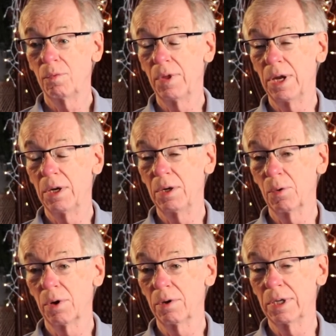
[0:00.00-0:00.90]
they
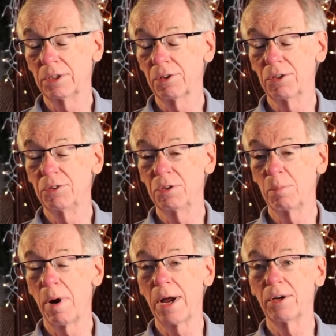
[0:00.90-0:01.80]
were encouraging you to
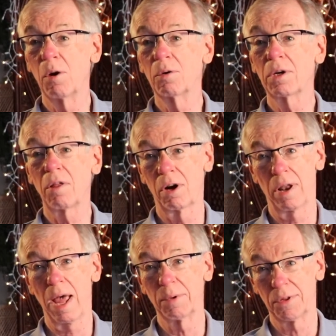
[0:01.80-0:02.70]
buy your own color
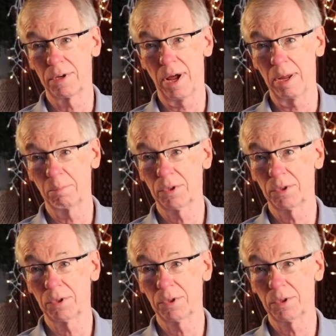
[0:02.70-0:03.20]
lab at the time.